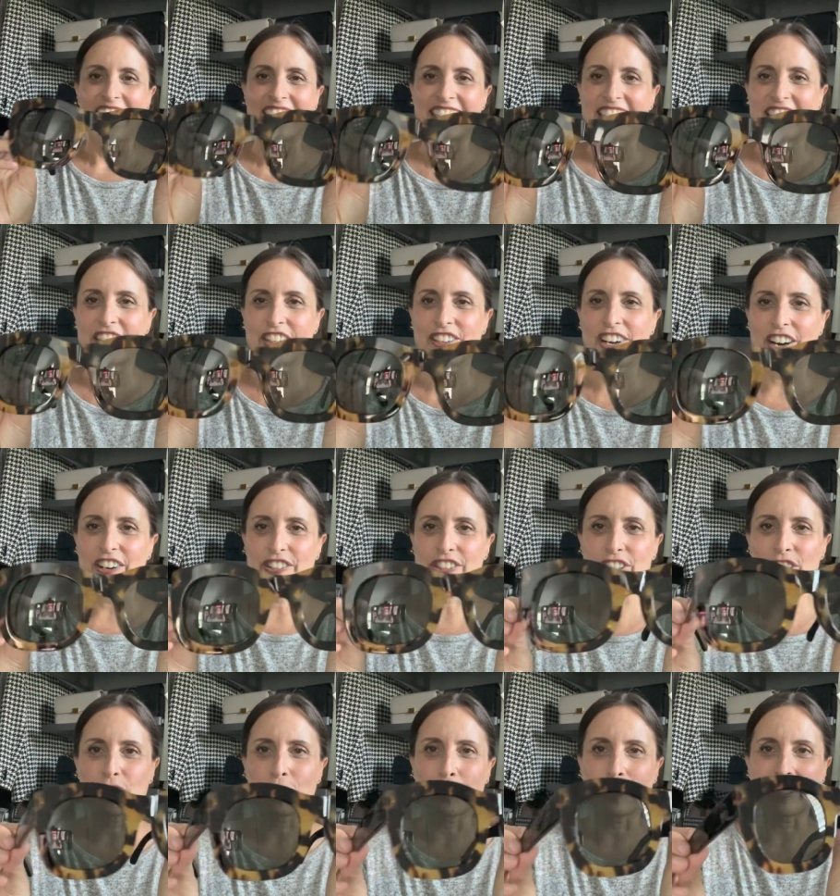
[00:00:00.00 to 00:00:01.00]
And here are the
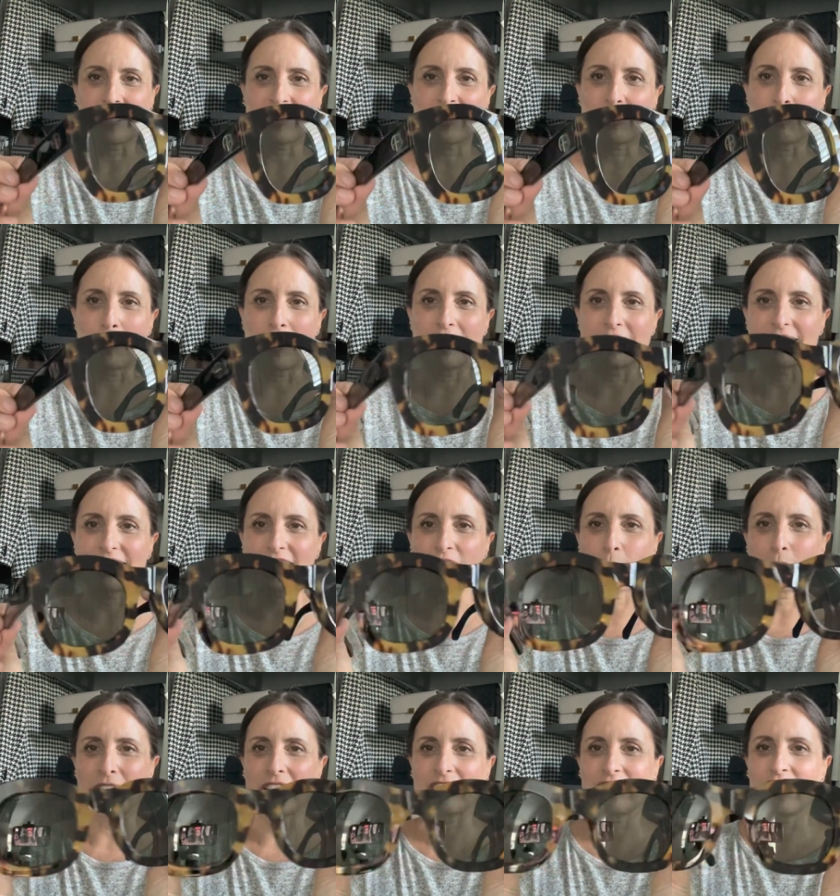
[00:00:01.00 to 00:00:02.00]
tortoise ones. And
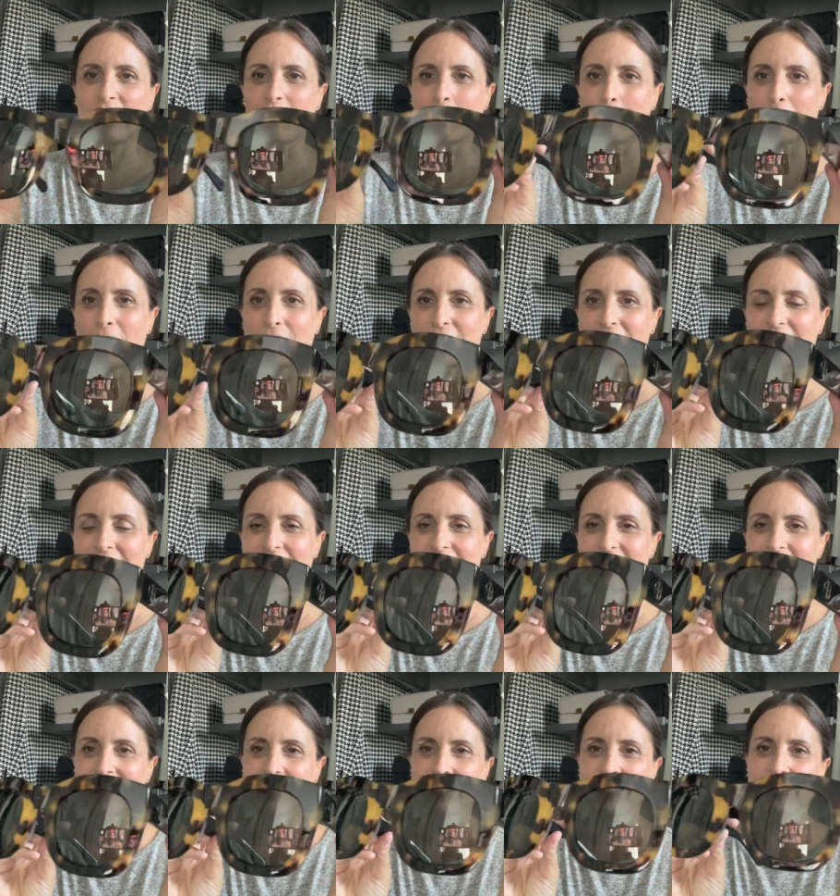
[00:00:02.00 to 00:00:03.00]
what I love about these
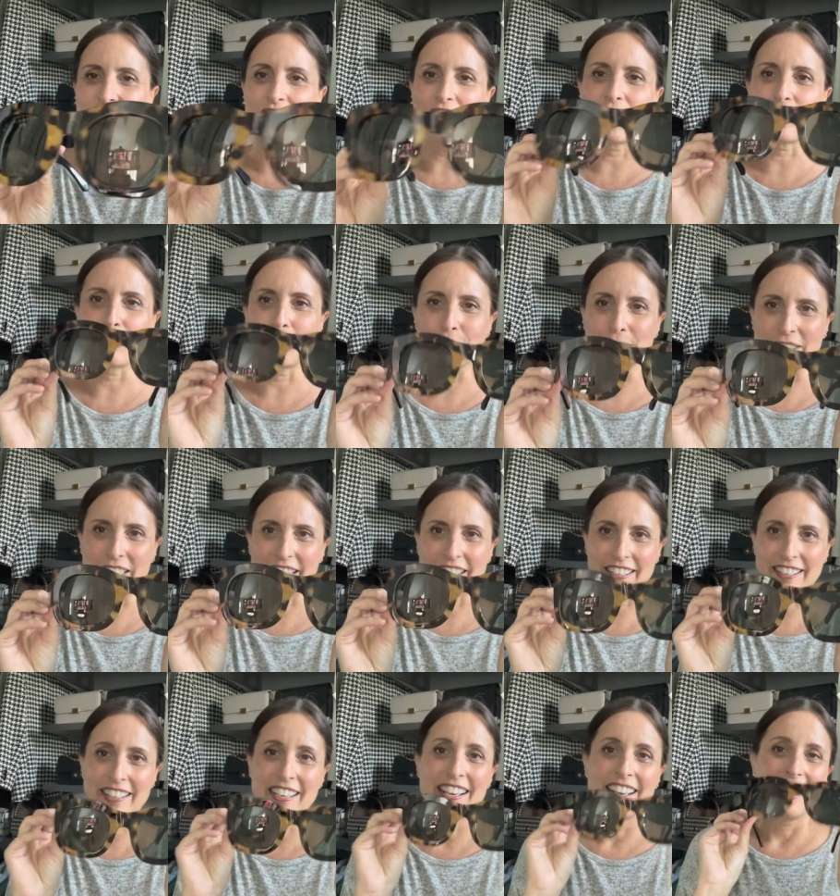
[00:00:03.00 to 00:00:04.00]
is not only